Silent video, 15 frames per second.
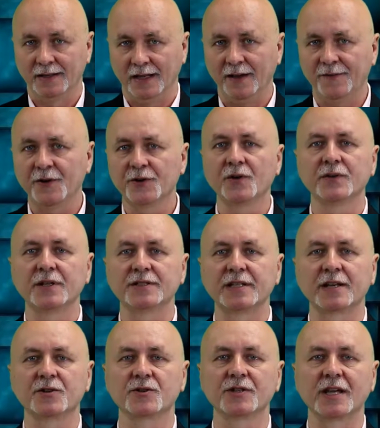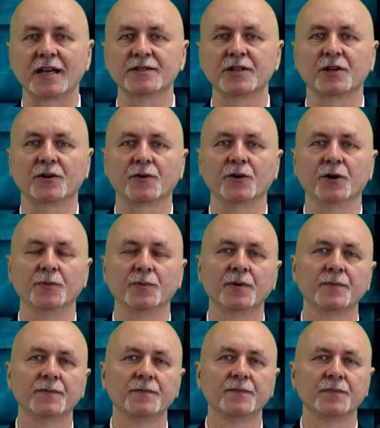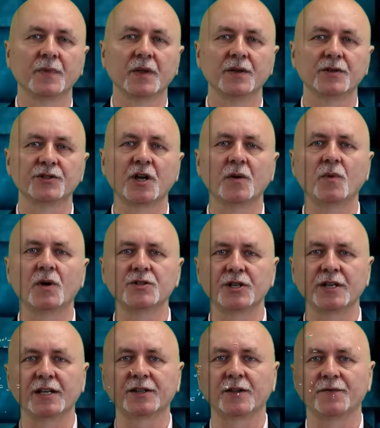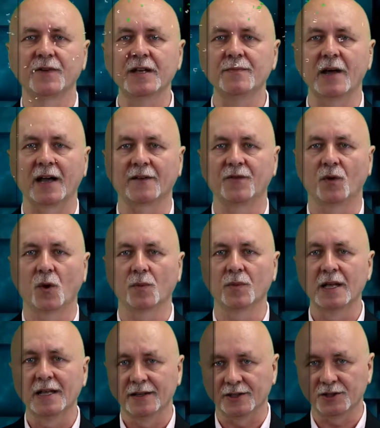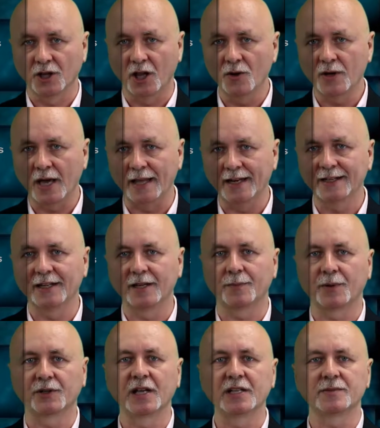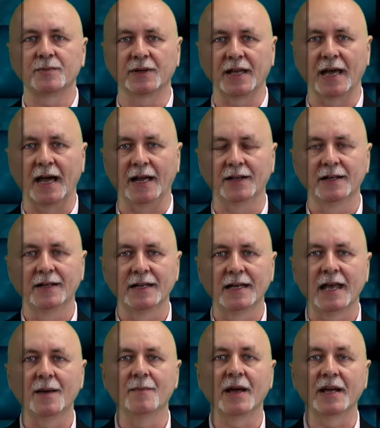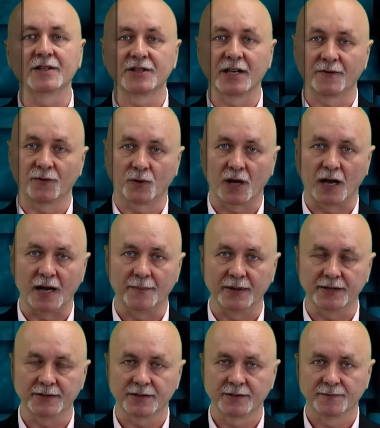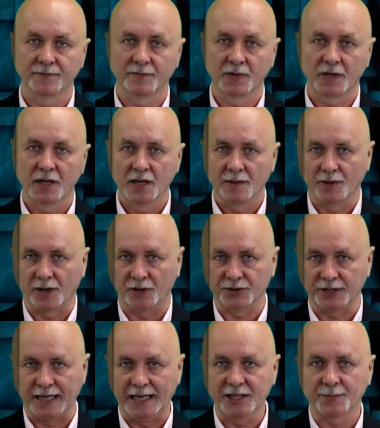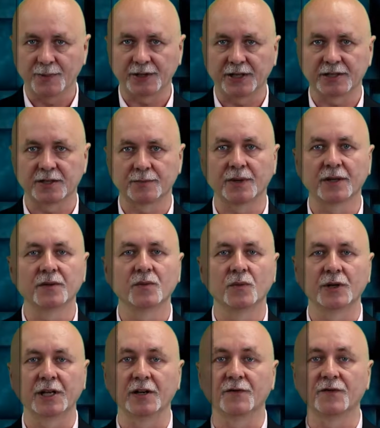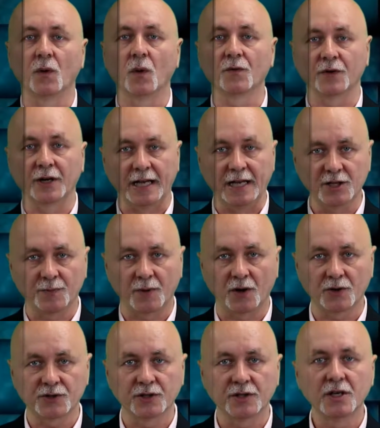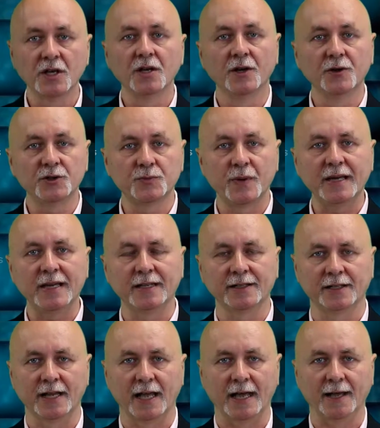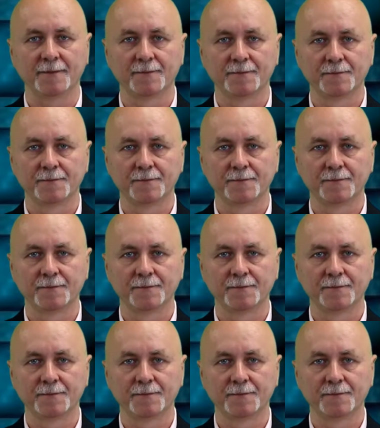If you're doing this exercise in a group, someone should get the feedback form that's located in the participant guide and make several copies. Because each participant will need a form for each person who's speaking today.